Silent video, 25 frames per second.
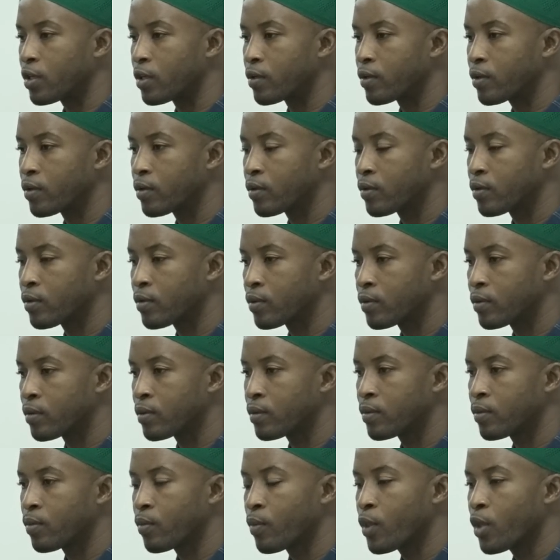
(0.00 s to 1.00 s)
Excuse me?
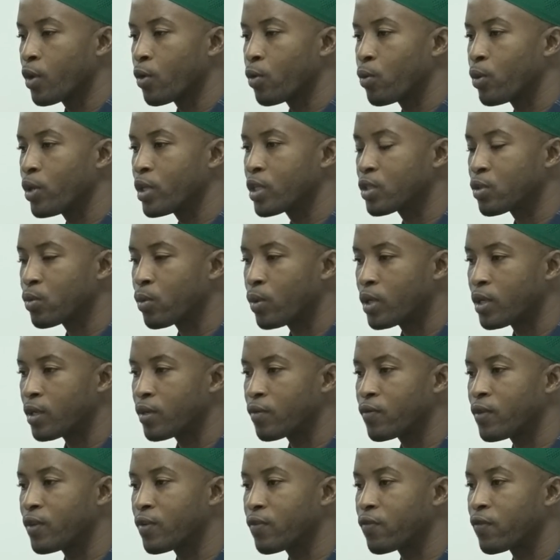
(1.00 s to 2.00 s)
Which one
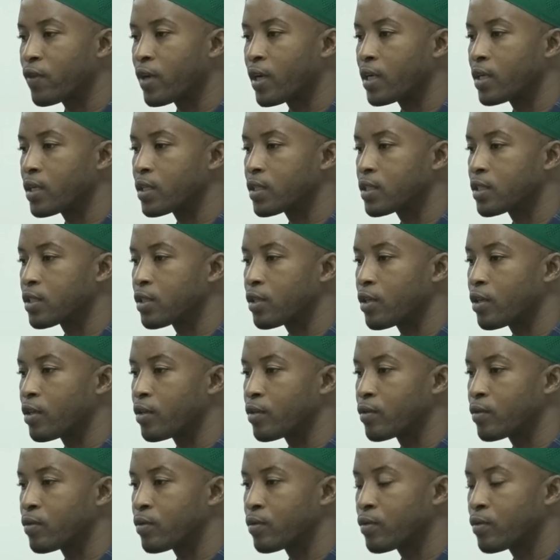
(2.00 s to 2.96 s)
of the fires, sir?